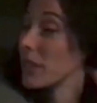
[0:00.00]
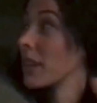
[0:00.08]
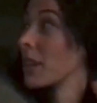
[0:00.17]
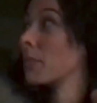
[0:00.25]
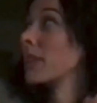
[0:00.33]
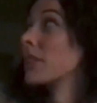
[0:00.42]
that
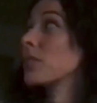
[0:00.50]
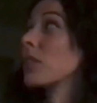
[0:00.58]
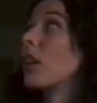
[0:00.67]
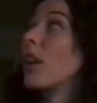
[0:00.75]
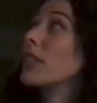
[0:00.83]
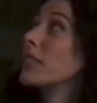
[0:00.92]
up because
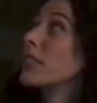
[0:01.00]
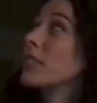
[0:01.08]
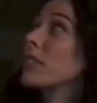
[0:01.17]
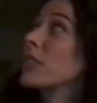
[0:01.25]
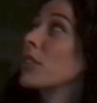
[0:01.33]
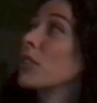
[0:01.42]
cost is
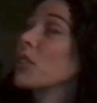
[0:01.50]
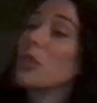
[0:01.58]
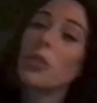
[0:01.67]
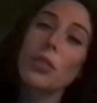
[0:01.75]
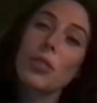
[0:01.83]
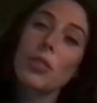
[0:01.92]
a
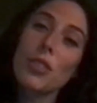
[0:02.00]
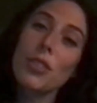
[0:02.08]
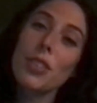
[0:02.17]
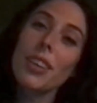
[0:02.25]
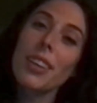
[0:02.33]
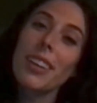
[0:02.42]
huge,
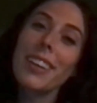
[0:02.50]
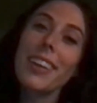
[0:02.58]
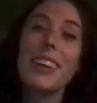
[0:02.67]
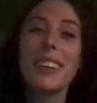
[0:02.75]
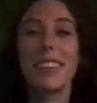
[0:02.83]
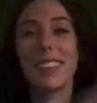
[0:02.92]

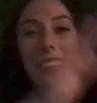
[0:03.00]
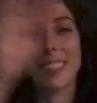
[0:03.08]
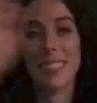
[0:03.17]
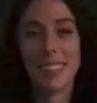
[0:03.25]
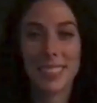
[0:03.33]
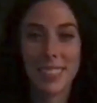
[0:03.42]

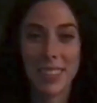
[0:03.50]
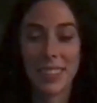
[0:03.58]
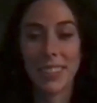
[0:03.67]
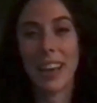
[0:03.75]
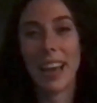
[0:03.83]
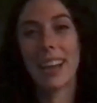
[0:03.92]
that's like
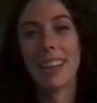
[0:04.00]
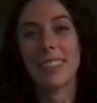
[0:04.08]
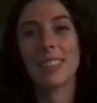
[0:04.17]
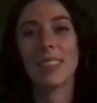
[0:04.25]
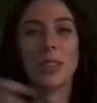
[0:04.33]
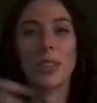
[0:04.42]

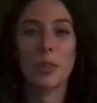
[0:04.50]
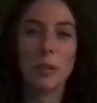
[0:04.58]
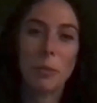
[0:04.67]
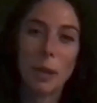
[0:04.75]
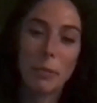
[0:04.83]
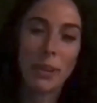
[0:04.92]
the Grim
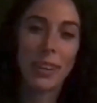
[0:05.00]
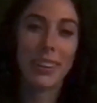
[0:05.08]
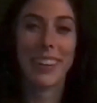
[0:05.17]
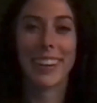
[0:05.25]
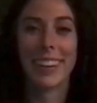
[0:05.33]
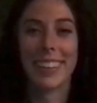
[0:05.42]
Reaper,
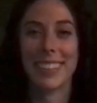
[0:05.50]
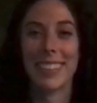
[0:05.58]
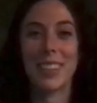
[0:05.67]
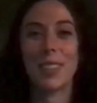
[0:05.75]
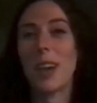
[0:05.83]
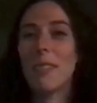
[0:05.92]
right? It's
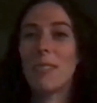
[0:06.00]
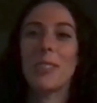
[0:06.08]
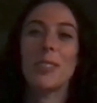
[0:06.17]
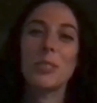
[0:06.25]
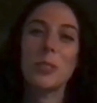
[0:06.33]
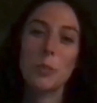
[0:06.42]
like you have all
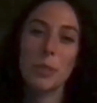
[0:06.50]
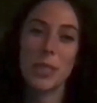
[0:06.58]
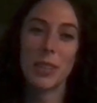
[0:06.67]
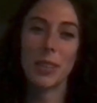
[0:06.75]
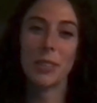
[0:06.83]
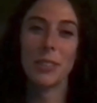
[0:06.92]
these cool
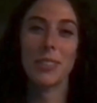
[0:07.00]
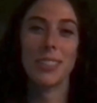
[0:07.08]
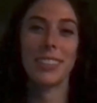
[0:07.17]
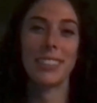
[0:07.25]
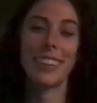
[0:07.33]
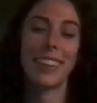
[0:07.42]
materials
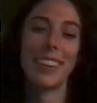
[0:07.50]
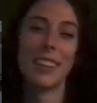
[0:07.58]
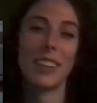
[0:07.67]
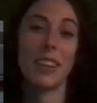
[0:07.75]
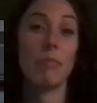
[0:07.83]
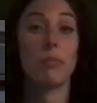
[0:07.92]
and like
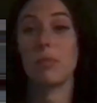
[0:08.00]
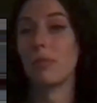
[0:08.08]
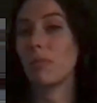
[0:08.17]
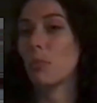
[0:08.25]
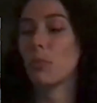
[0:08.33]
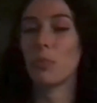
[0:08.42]

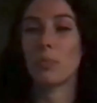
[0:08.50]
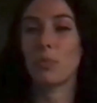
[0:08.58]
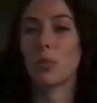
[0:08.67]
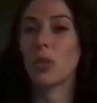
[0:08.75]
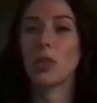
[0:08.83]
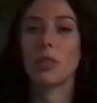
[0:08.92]

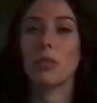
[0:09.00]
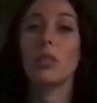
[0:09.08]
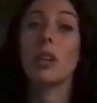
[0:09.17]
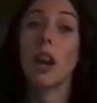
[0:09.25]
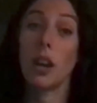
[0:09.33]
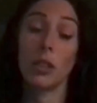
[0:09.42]
certain
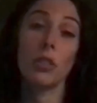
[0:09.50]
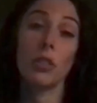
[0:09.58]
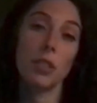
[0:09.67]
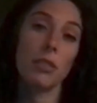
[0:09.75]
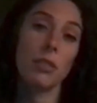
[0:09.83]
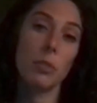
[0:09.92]

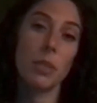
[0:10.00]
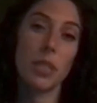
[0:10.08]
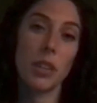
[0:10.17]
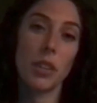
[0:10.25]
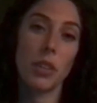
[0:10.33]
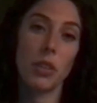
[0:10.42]
colors of a
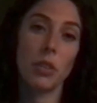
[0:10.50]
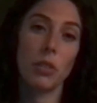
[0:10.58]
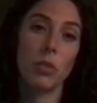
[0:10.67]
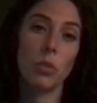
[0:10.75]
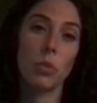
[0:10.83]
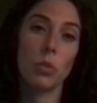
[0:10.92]

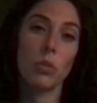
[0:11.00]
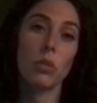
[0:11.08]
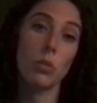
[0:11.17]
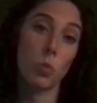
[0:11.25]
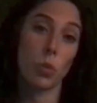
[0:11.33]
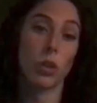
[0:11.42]
material
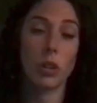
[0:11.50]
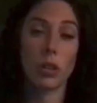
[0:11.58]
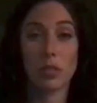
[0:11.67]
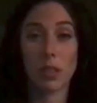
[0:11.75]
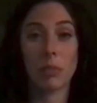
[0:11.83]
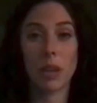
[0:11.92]
will
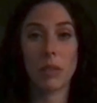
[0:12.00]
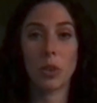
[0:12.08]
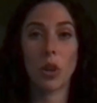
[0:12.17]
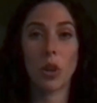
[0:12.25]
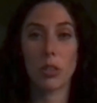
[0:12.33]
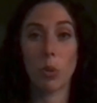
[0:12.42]
sometimes
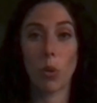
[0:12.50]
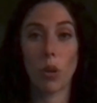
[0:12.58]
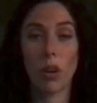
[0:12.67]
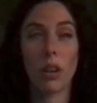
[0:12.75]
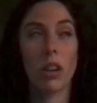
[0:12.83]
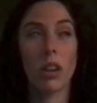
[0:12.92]
cost
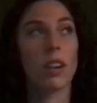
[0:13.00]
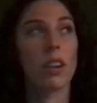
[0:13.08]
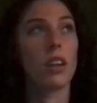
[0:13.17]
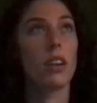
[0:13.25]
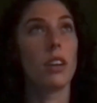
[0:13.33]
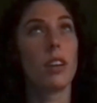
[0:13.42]
more.
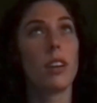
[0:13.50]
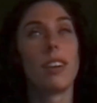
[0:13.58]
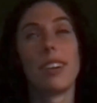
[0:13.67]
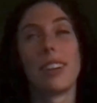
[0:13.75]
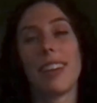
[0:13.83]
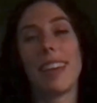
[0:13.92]

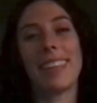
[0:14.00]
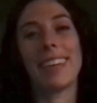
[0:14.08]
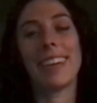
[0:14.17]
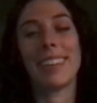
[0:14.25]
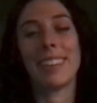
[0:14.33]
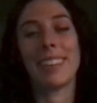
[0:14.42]
And
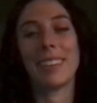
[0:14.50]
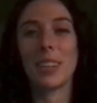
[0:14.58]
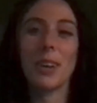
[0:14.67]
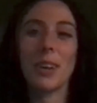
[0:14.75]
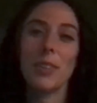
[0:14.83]
then you're like, oh,